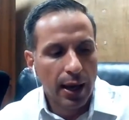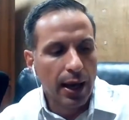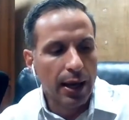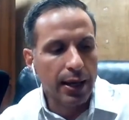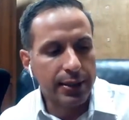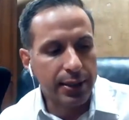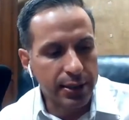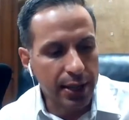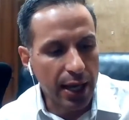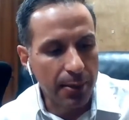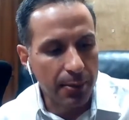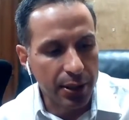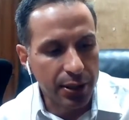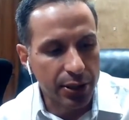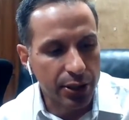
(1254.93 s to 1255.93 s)
And he says,
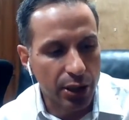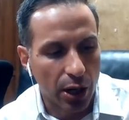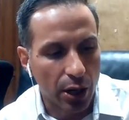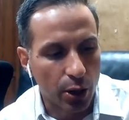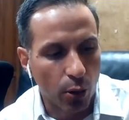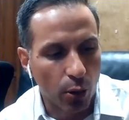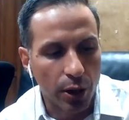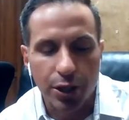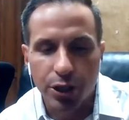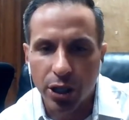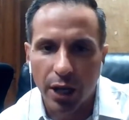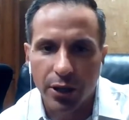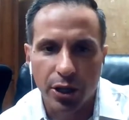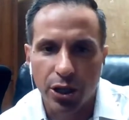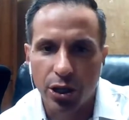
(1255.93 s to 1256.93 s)
Damon, this is John Gordon.
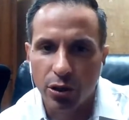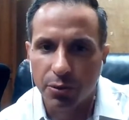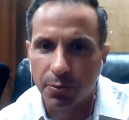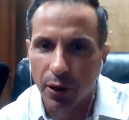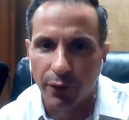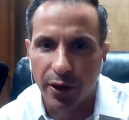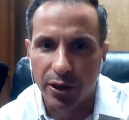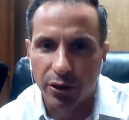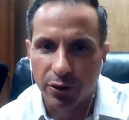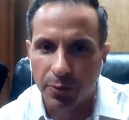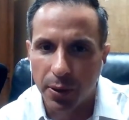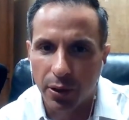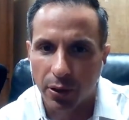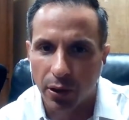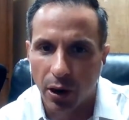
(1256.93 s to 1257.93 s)
John's a huge motivational
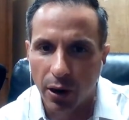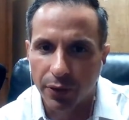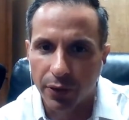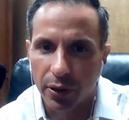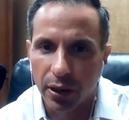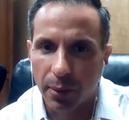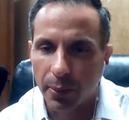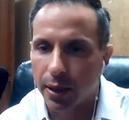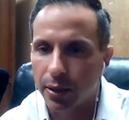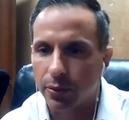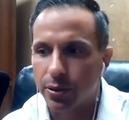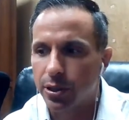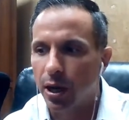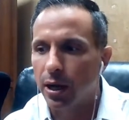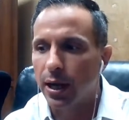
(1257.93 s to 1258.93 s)
speaker and author. And I'm like,
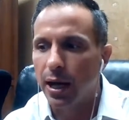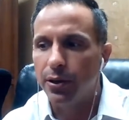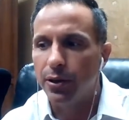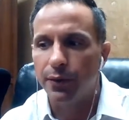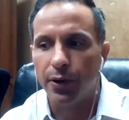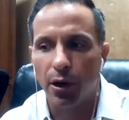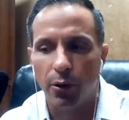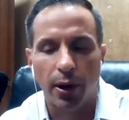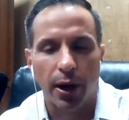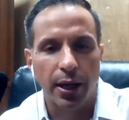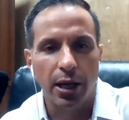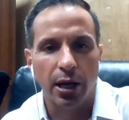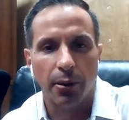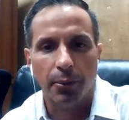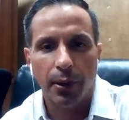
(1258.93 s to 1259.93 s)
John, how do you even know who I
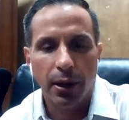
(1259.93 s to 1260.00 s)
am?